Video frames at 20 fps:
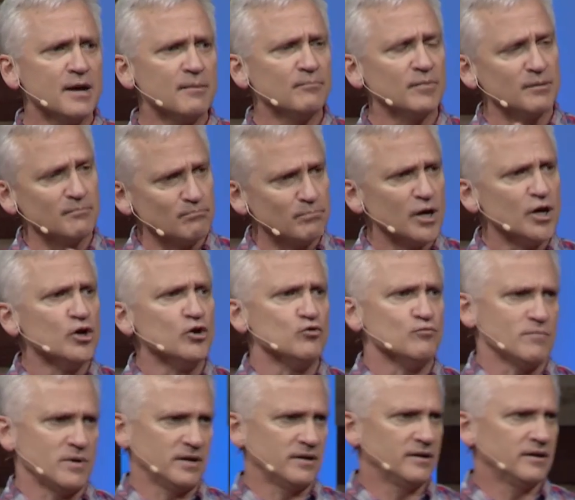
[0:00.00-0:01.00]
but
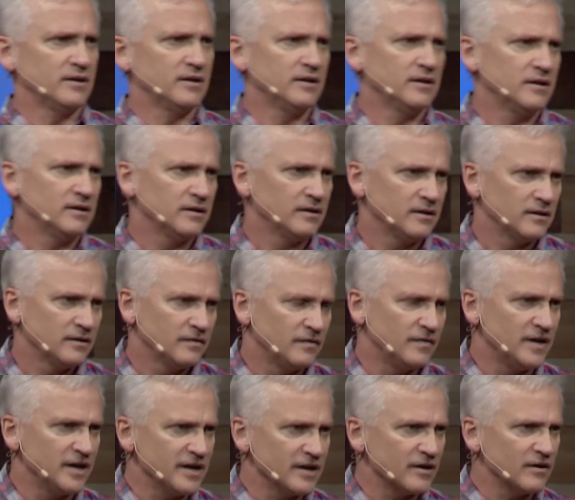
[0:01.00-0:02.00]
boom,
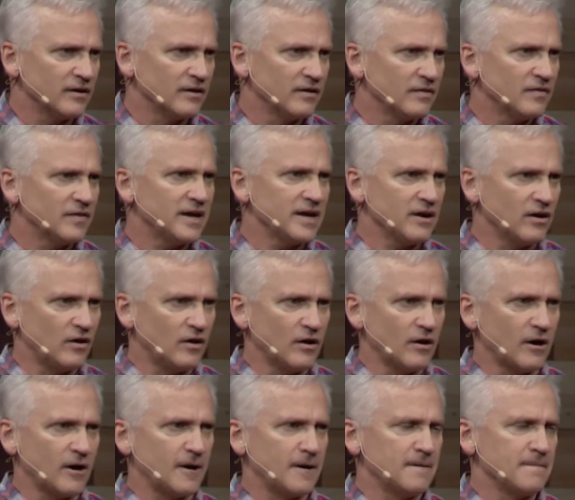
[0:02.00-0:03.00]
there they
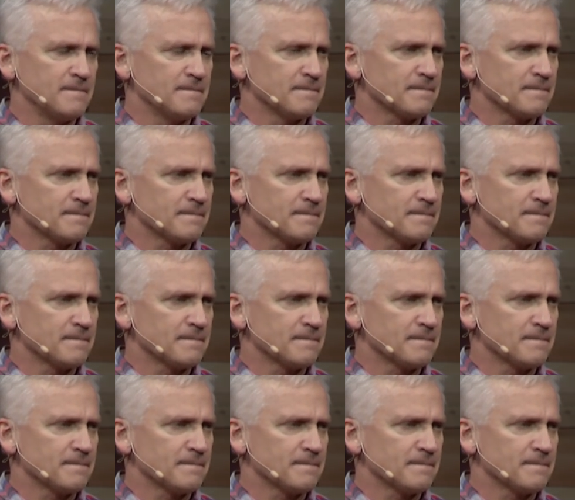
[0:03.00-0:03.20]
are.